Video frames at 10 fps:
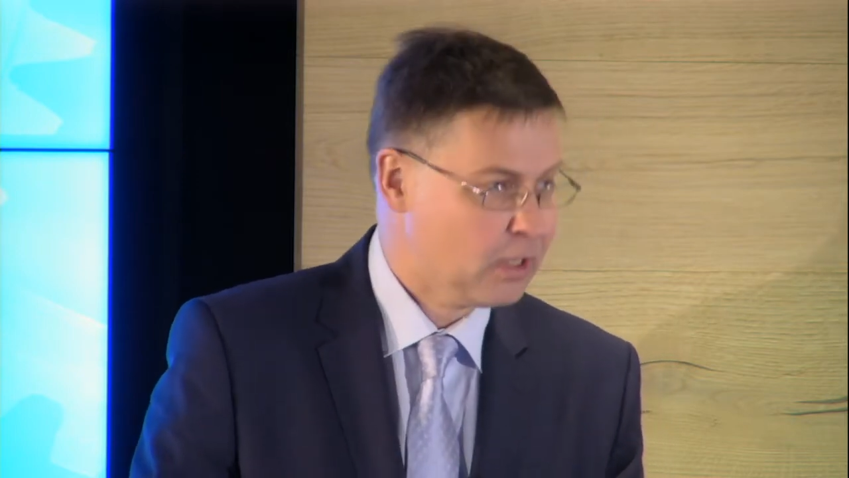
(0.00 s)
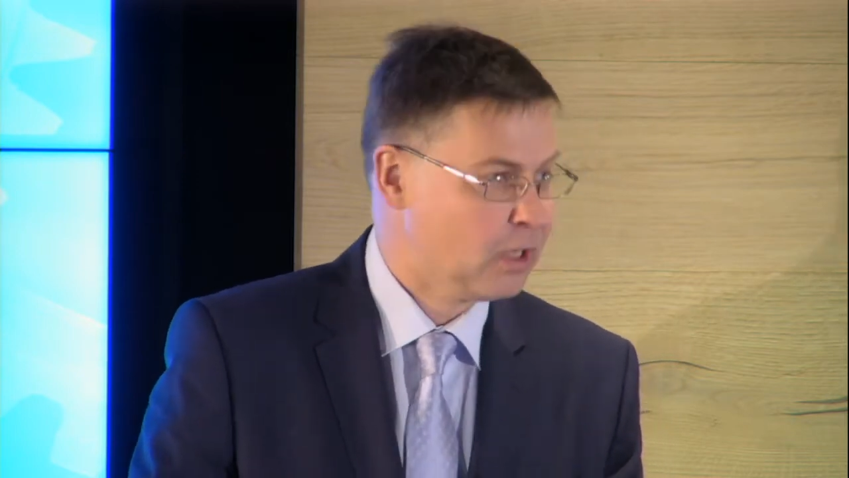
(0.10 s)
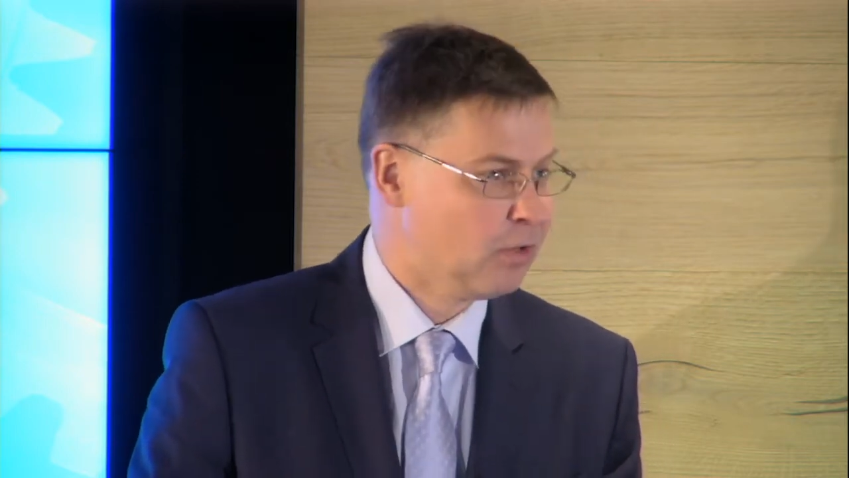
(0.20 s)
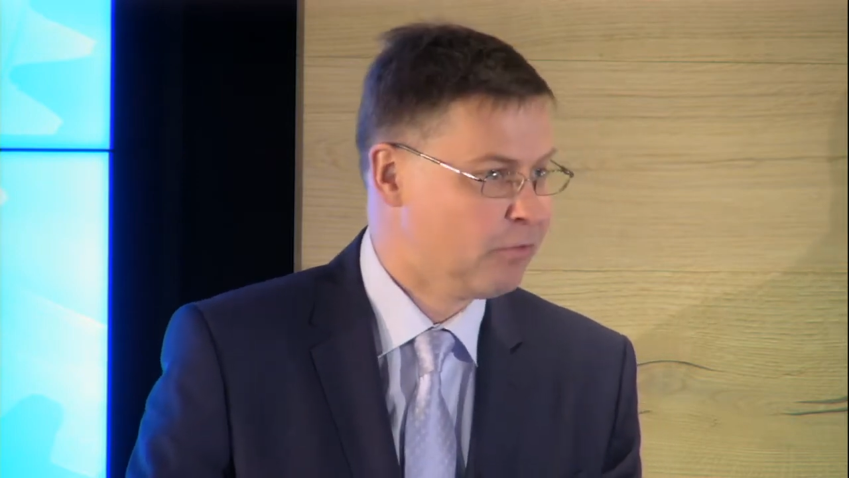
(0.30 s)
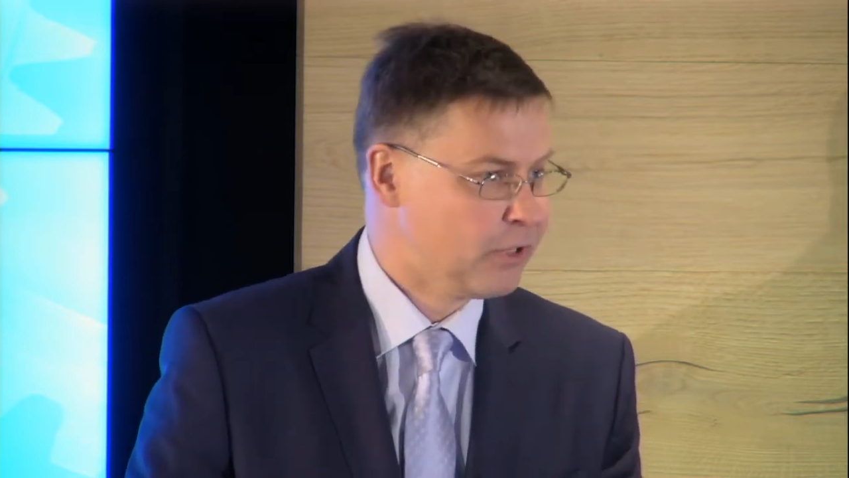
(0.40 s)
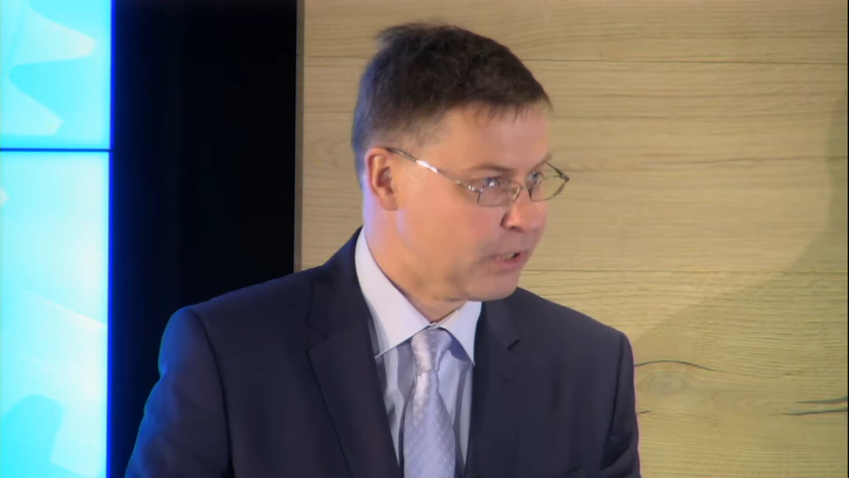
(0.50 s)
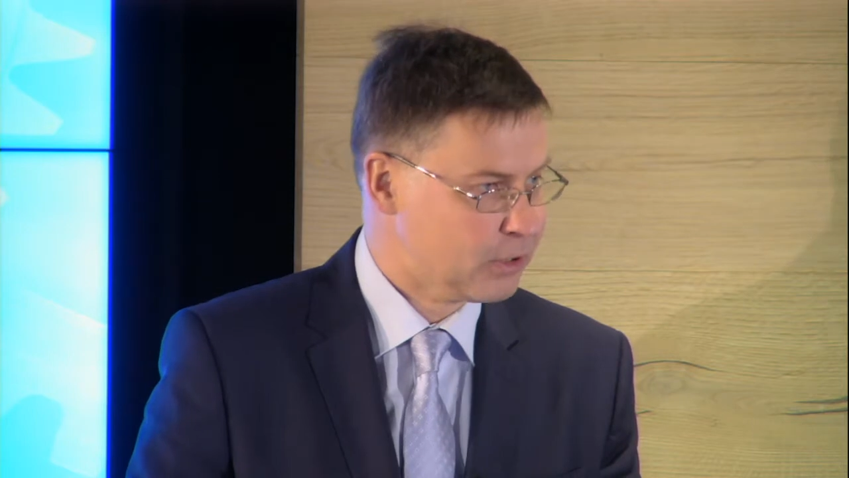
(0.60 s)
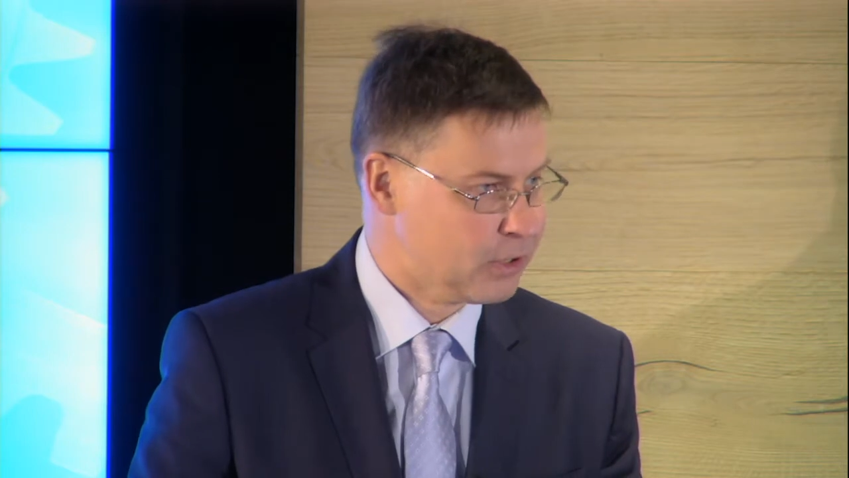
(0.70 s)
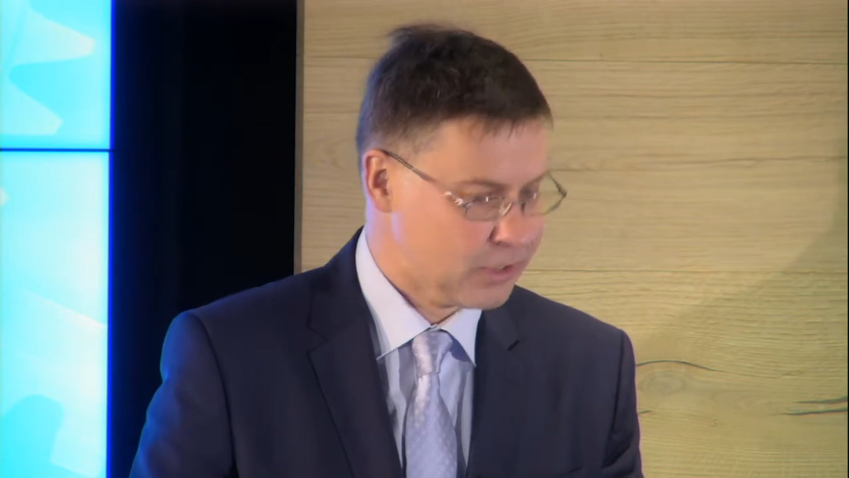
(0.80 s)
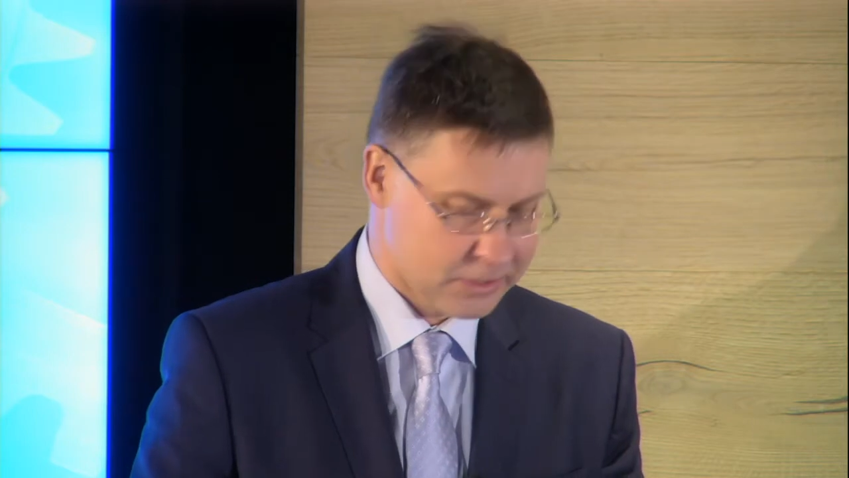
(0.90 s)
Uh, we
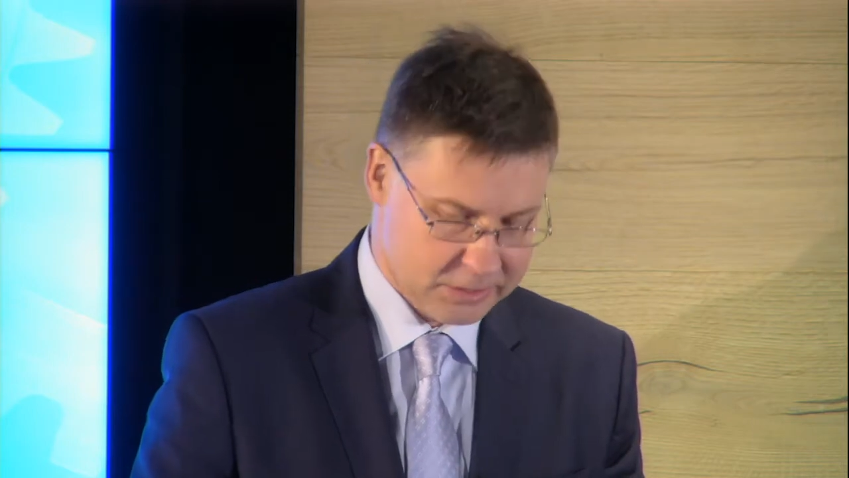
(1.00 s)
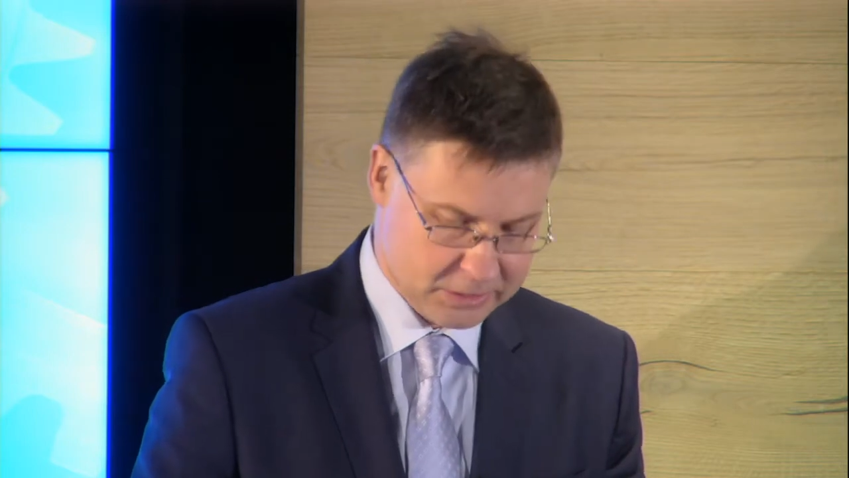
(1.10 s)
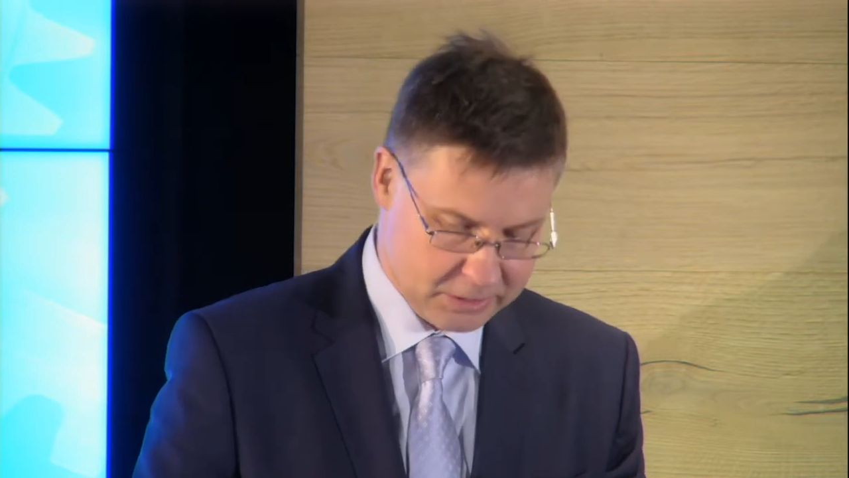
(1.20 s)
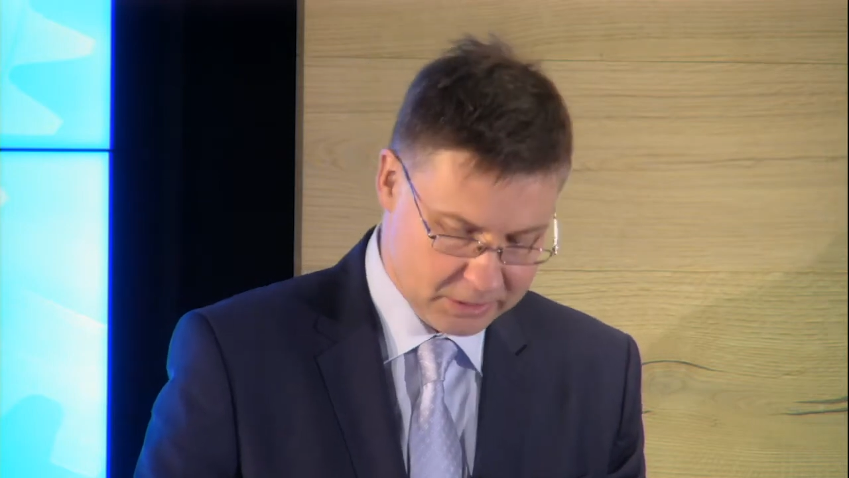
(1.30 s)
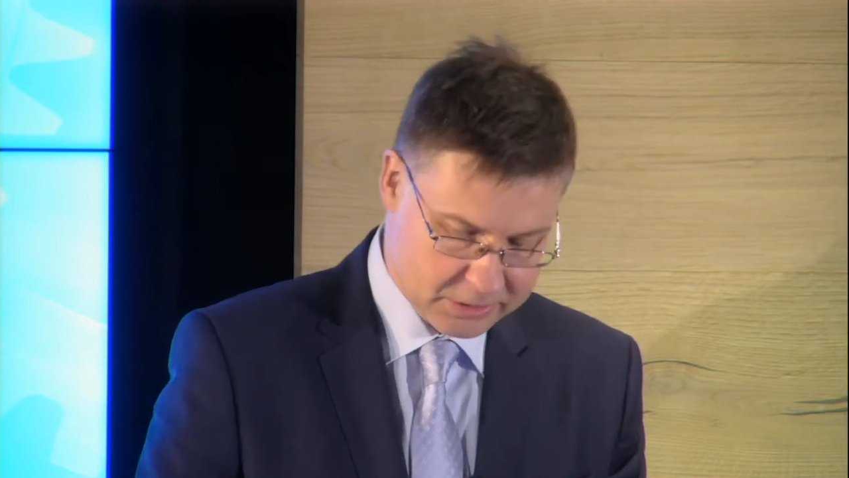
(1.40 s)
recognize that uh,